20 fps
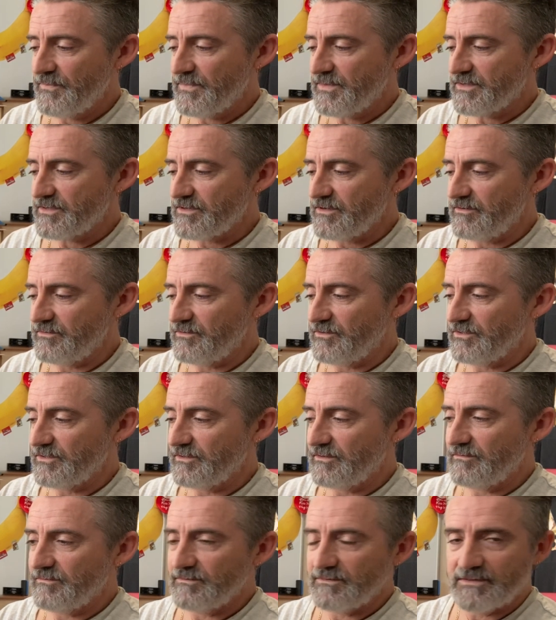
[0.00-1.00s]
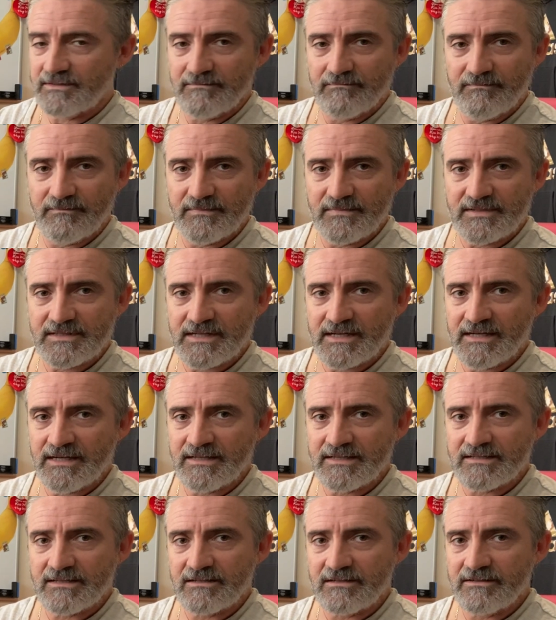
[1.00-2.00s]
So I've got
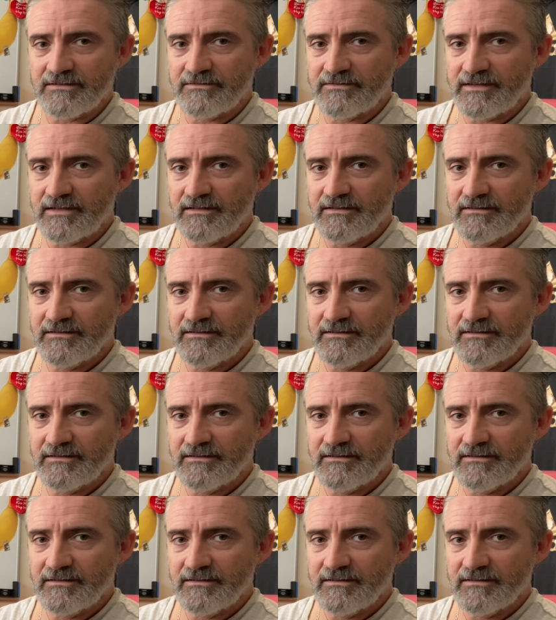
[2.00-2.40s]
tasks that I've